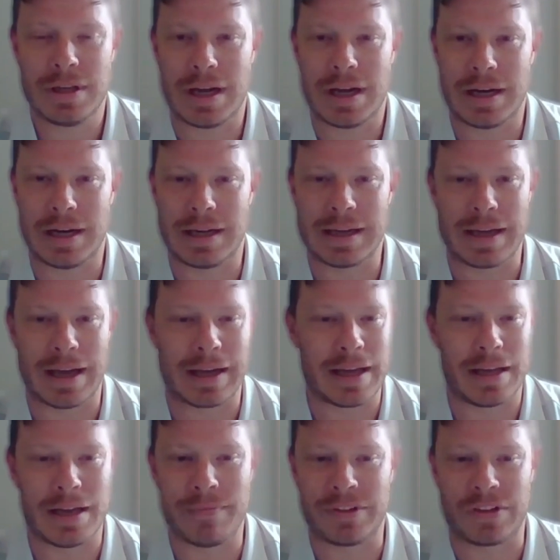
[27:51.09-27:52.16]
I
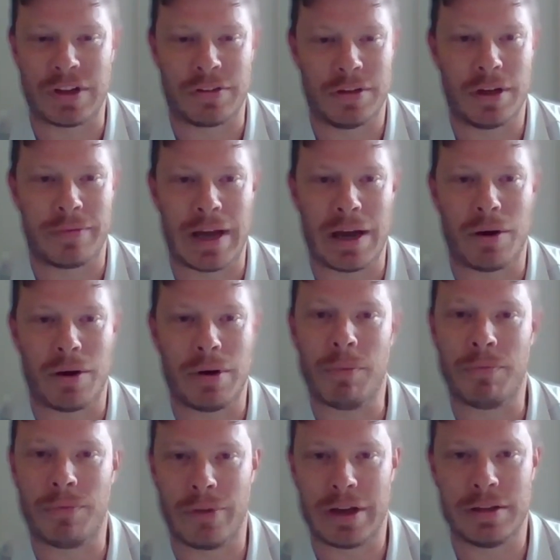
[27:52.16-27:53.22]
can't emphasize enough how
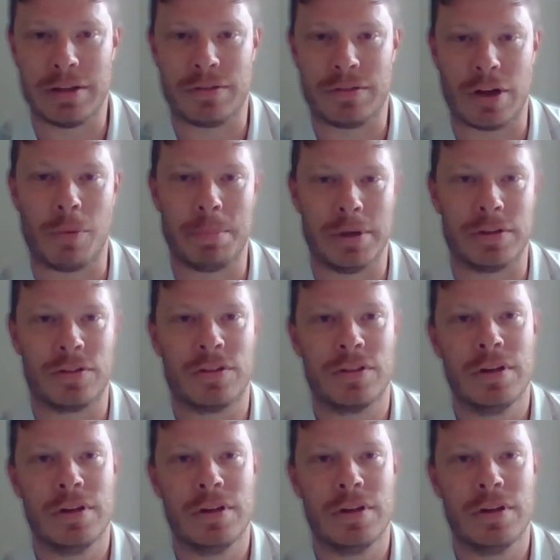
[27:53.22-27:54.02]
helpful that is to help us.